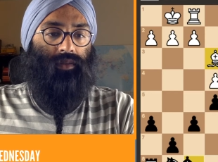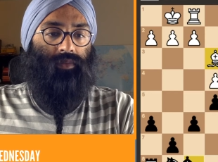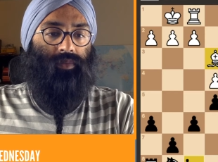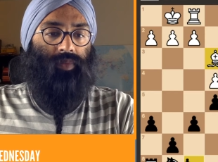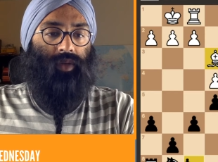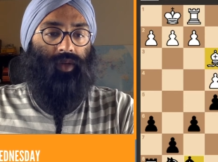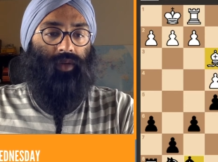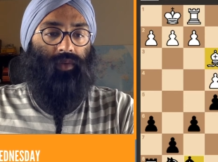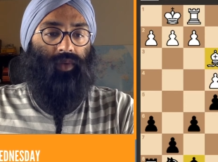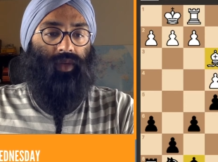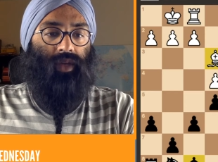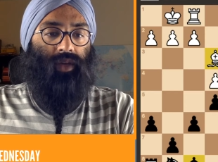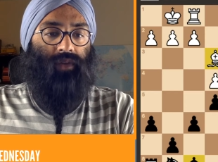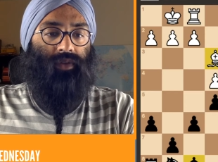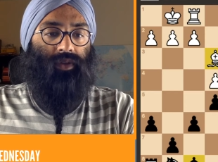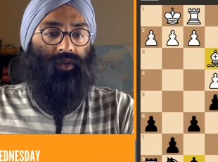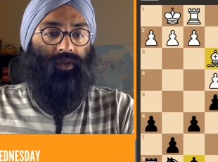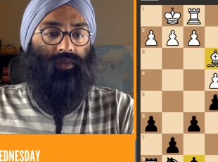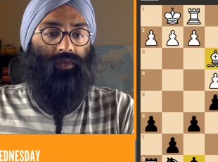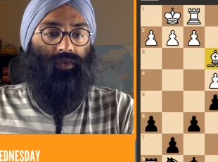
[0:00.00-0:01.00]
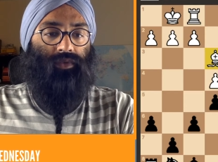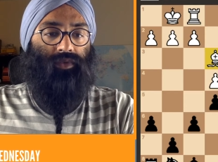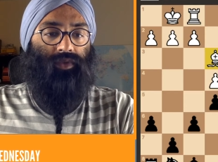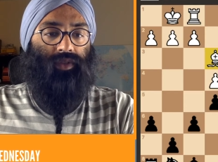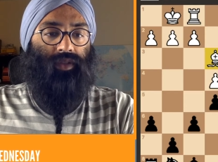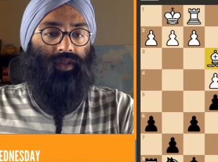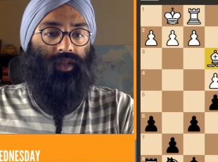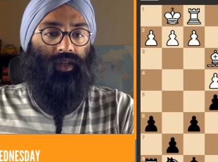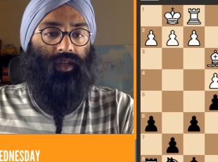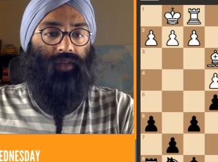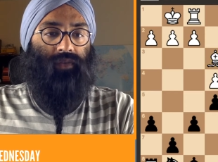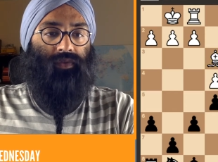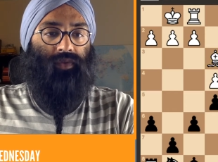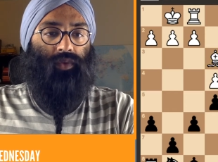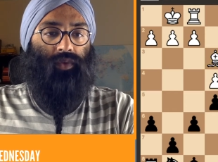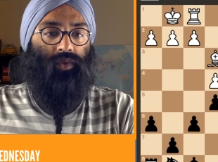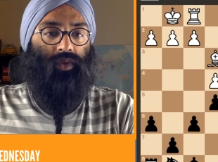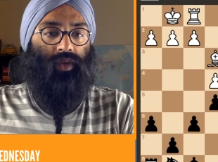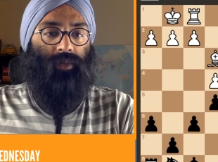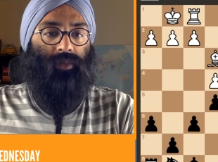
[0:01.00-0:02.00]
But we have other moves. Like if
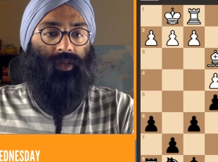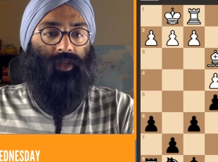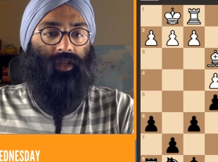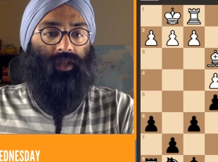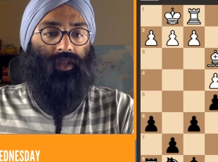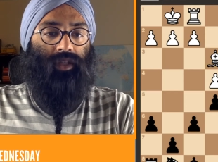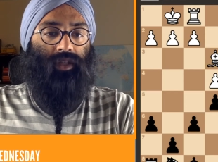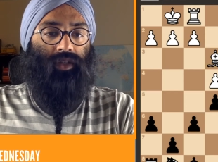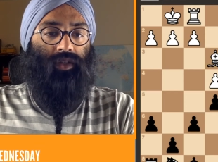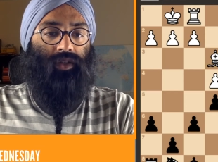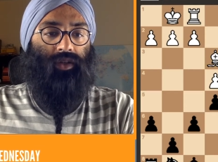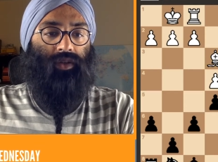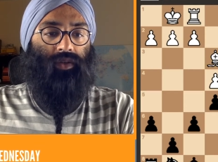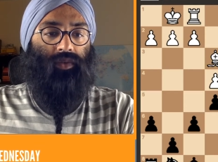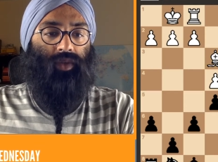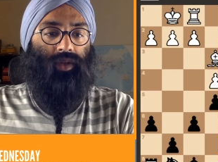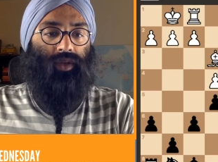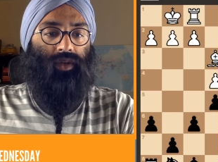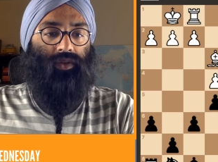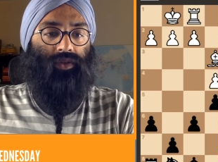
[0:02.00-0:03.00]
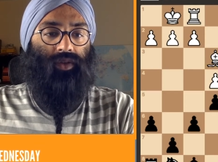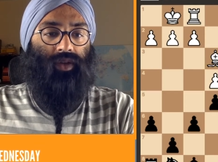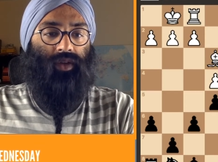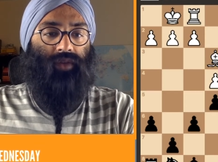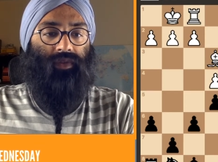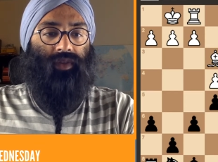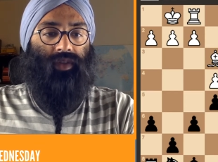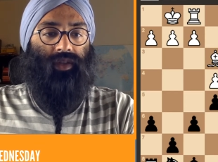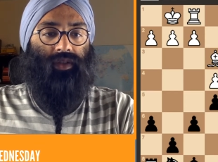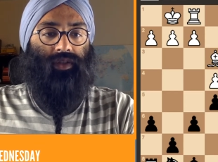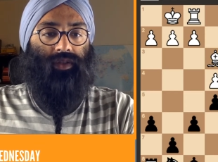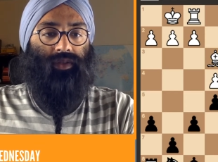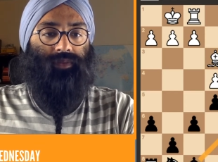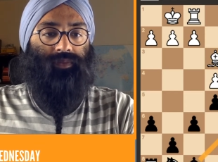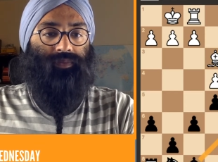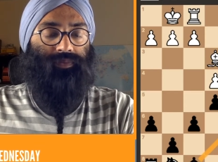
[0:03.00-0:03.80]
you come in here, we also have this.